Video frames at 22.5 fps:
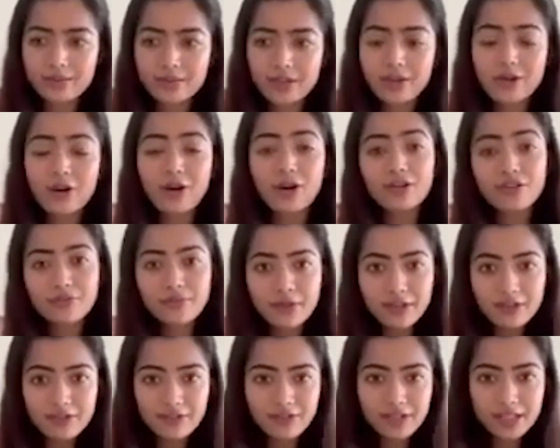A lot of
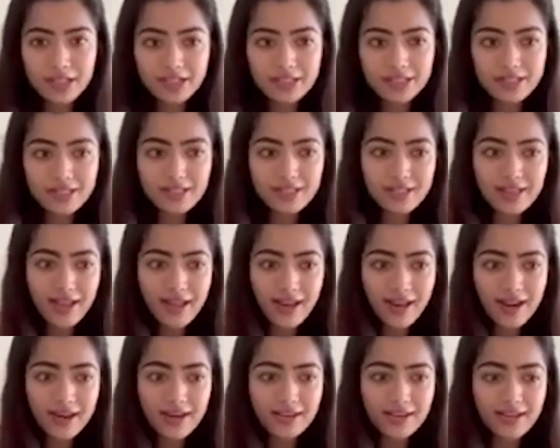my friends
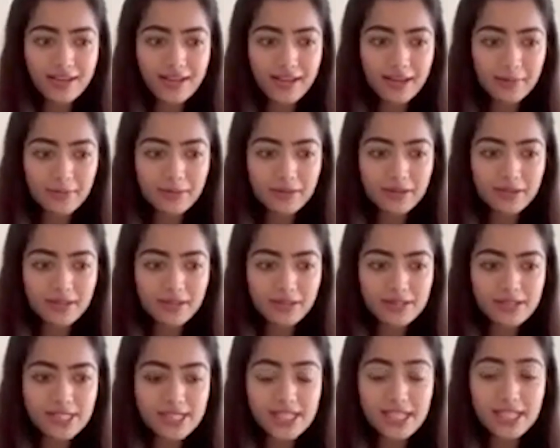had kept
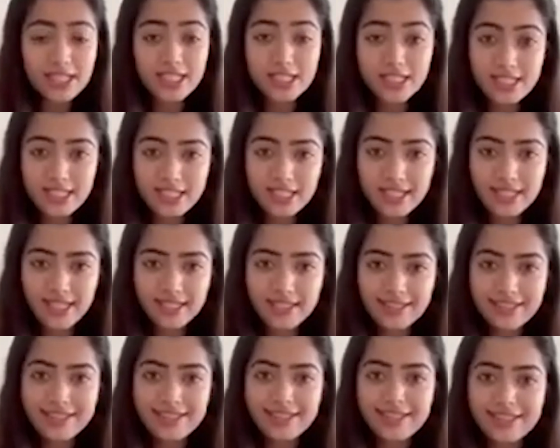
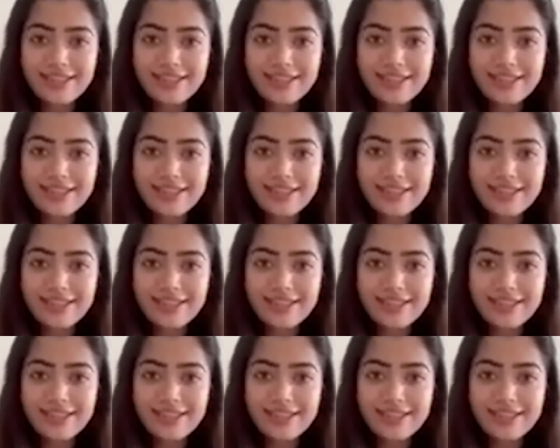suggesting